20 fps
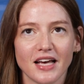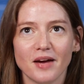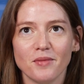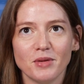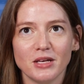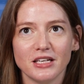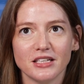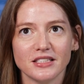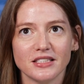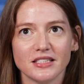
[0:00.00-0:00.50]
I
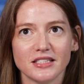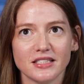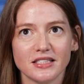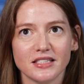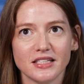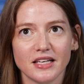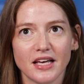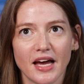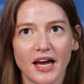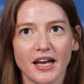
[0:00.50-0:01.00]
mean,
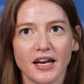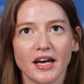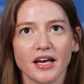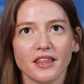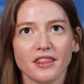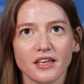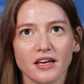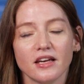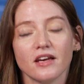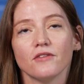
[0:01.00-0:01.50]
and
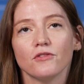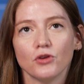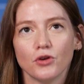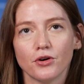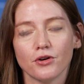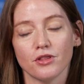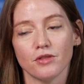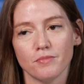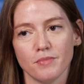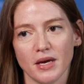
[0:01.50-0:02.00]
I think if you
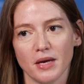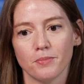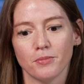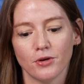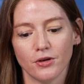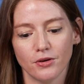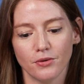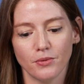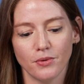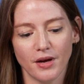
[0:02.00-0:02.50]
go to the
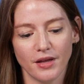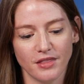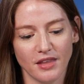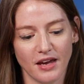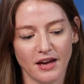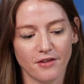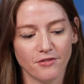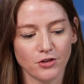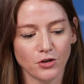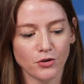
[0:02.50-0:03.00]
Maple,
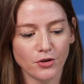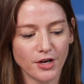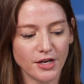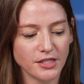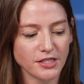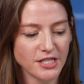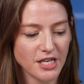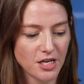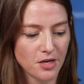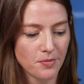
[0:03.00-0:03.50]
they have a
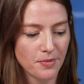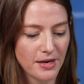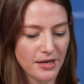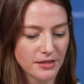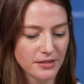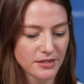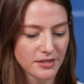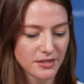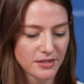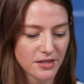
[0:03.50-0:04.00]
great
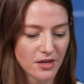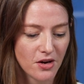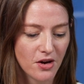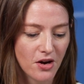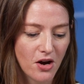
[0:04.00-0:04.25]
database